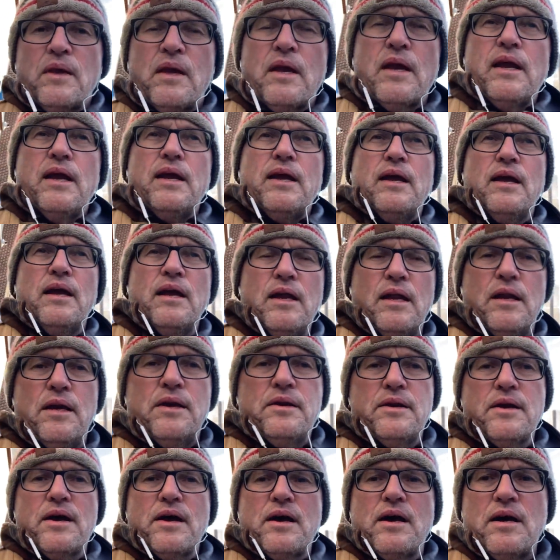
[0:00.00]

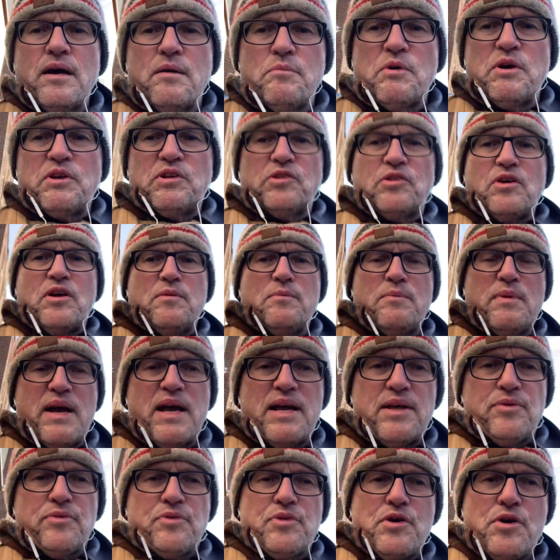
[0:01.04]
And uh, my son
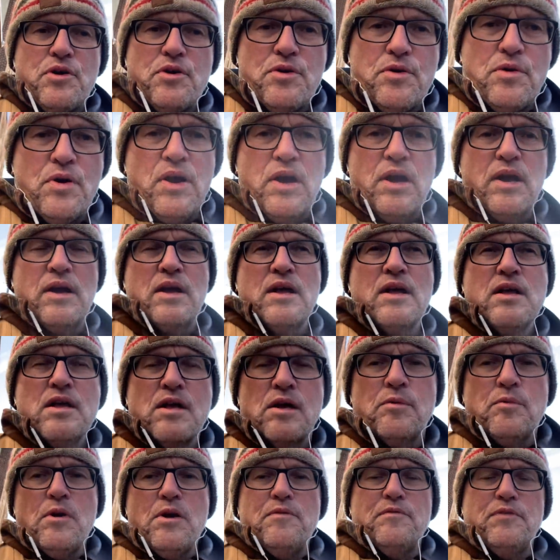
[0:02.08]
Matthew,
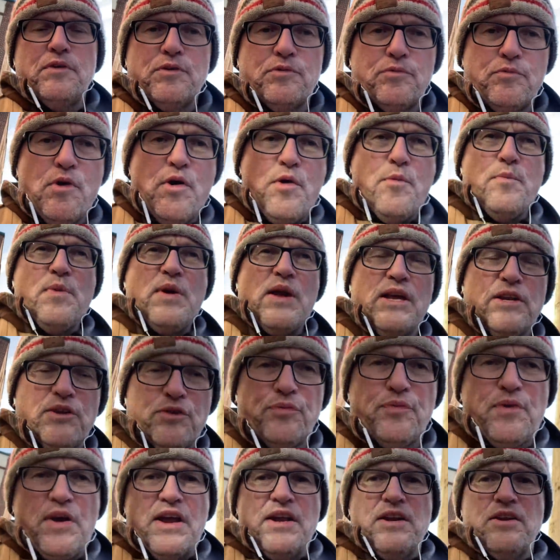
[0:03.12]
one of his roommate's
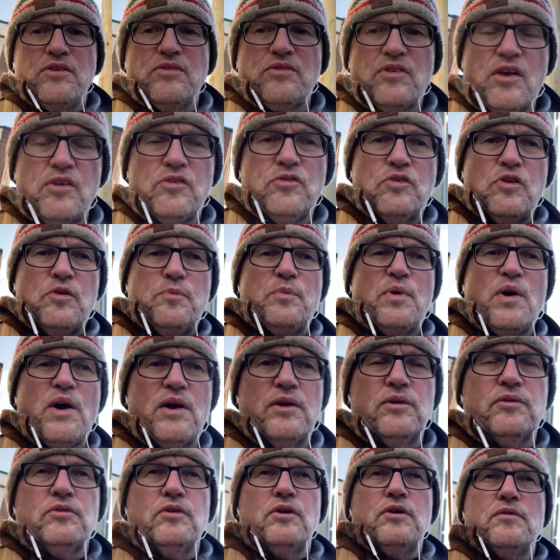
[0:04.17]
friends, tested
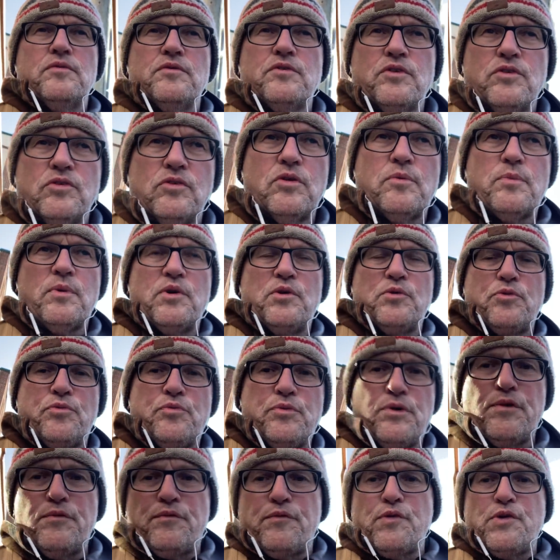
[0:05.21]
positive just about
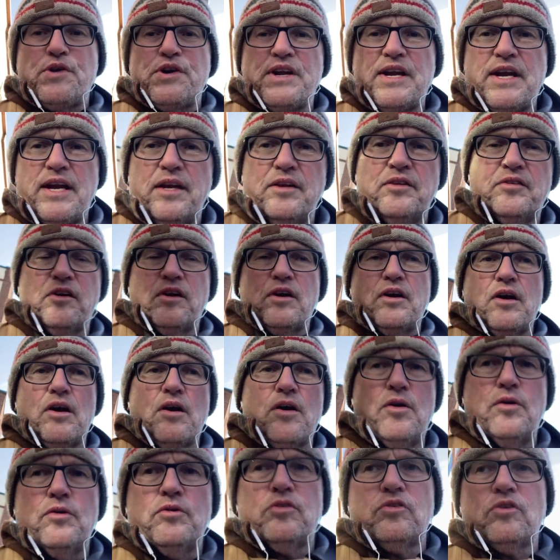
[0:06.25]
three or four days
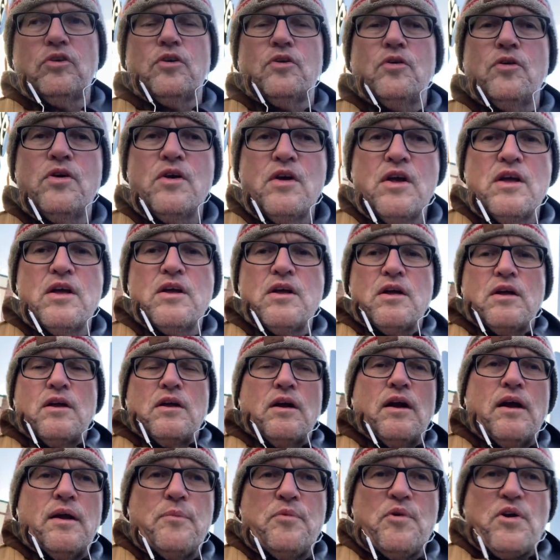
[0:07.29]
ago. So
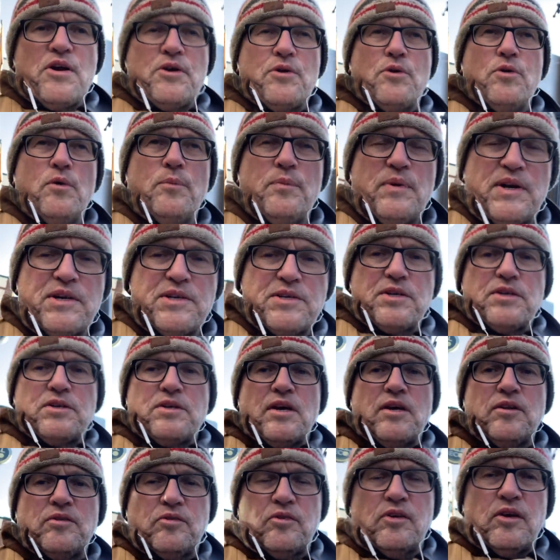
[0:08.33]
I brought a whole bunch of
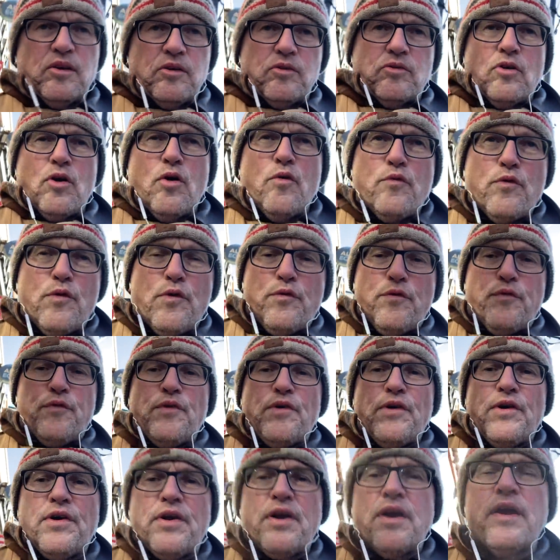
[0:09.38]
test kits over
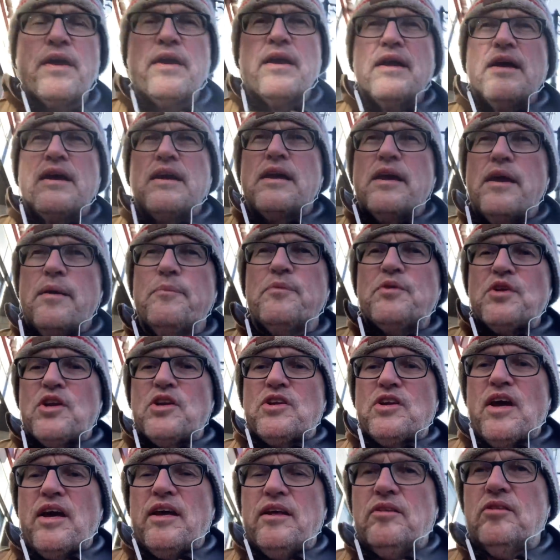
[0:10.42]
for him to
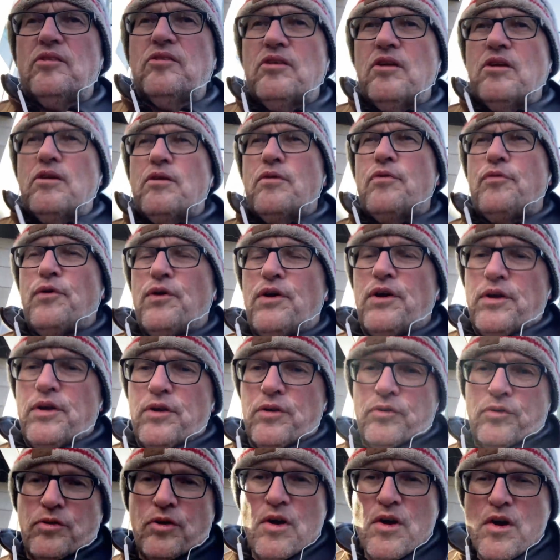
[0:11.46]
test and for
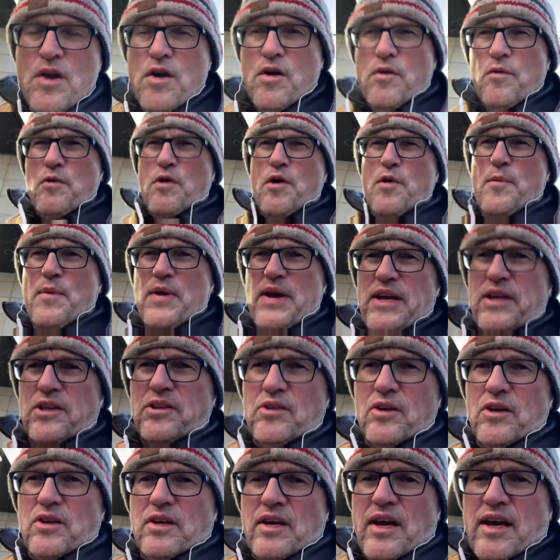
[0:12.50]
his roommates
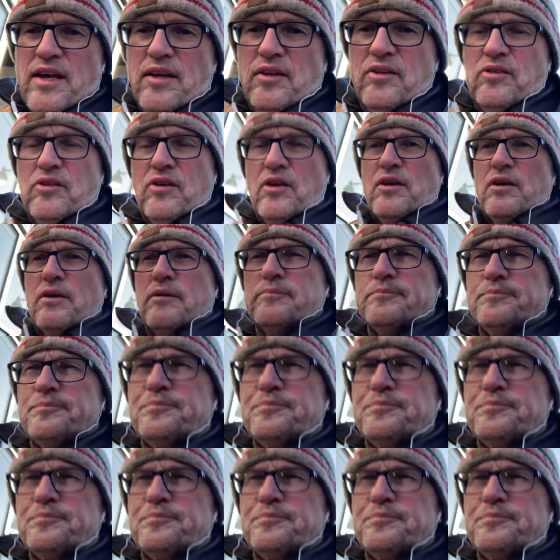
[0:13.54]
to test. And